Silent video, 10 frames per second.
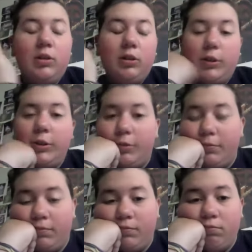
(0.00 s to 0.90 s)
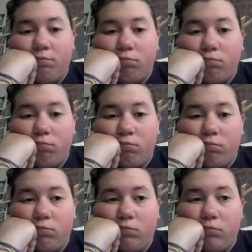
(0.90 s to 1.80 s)

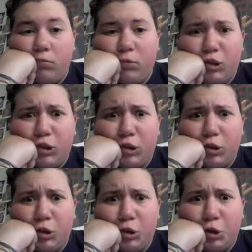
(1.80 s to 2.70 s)
(silence)